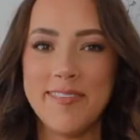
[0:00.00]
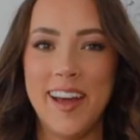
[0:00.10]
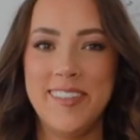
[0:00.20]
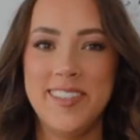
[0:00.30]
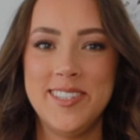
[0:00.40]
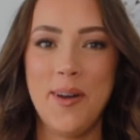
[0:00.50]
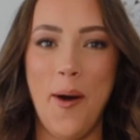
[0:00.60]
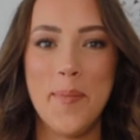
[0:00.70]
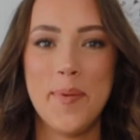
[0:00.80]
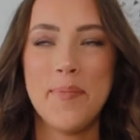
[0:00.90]
a fan of this
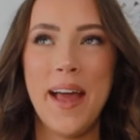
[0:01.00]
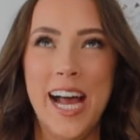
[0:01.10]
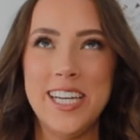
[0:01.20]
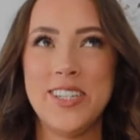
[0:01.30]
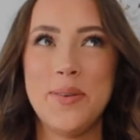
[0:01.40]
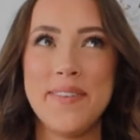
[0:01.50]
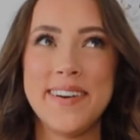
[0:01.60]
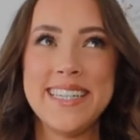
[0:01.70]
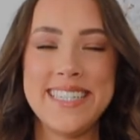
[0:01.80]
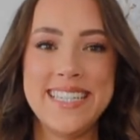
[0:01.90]
top. I don't know whether
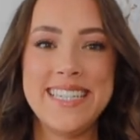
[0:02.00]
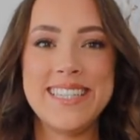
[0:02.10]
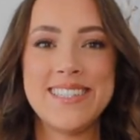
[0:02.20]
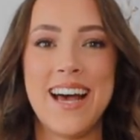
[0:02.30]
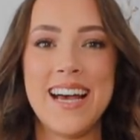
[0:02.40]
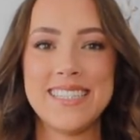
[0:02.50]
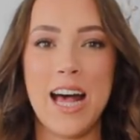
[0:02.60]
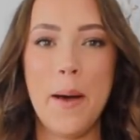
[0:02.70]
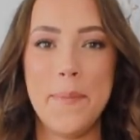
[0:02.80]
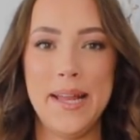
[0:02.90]
I just need to size
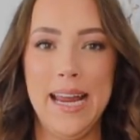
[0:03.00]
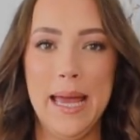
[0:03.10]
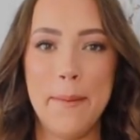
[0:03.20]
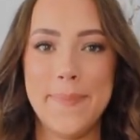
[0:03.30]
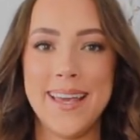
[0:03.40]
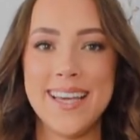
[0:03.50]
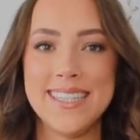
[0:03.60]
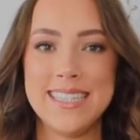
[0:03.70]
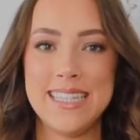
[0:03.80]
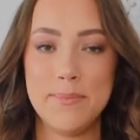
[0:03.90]
up in it
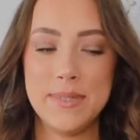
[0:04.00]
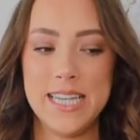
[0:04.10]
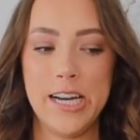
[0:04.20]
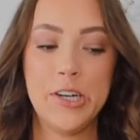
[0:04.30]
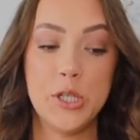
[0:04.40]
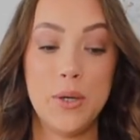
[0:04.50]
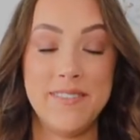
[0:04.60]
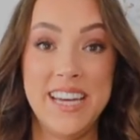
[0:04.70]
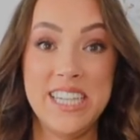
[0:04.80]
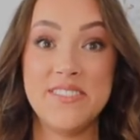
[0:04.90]
because the material
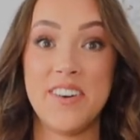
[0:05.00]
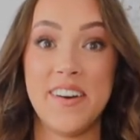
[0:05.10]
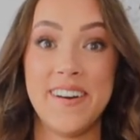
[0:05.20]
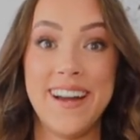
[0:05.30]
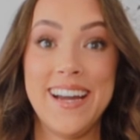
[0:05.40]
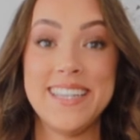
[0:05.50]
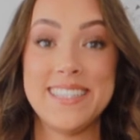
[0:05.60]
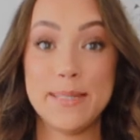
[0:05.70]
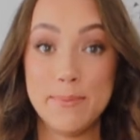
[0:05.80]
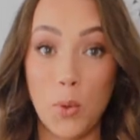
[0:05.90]
of it is very
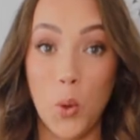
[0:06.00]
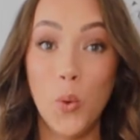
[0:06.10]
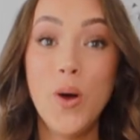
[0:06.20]
small.